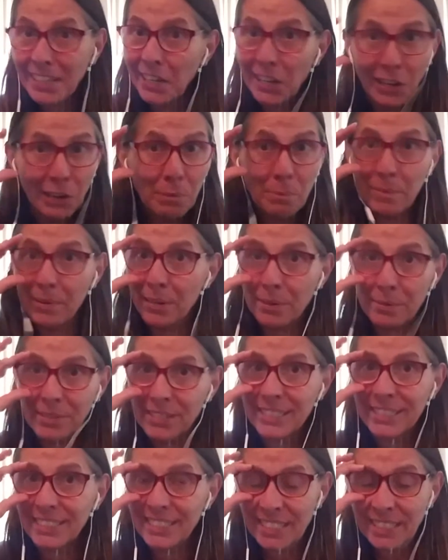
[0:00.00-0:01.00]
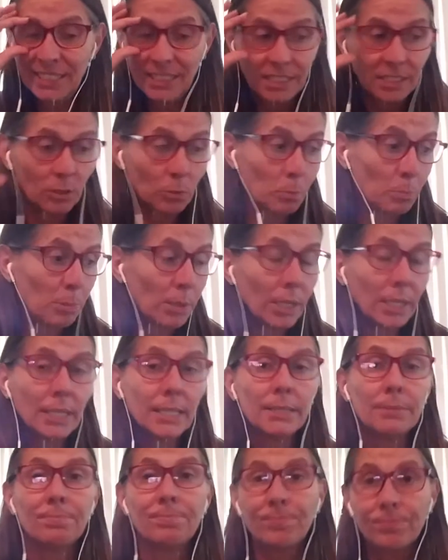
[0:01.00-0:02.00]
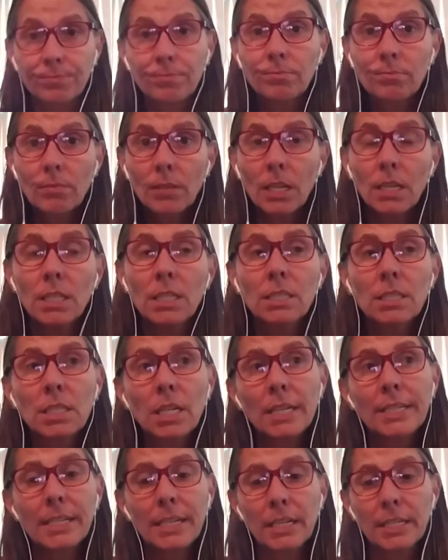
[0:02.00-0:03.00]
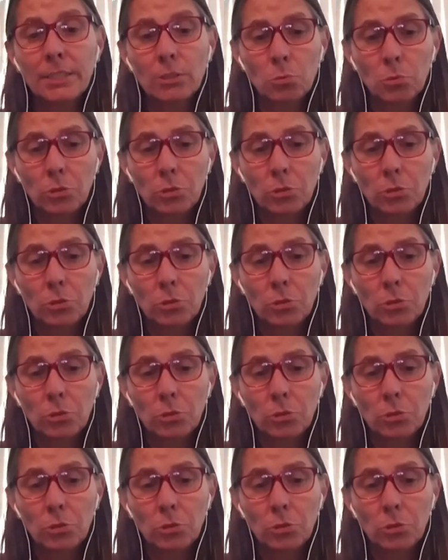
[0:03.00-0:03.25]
And maybe it is, but it is kind of nice when you're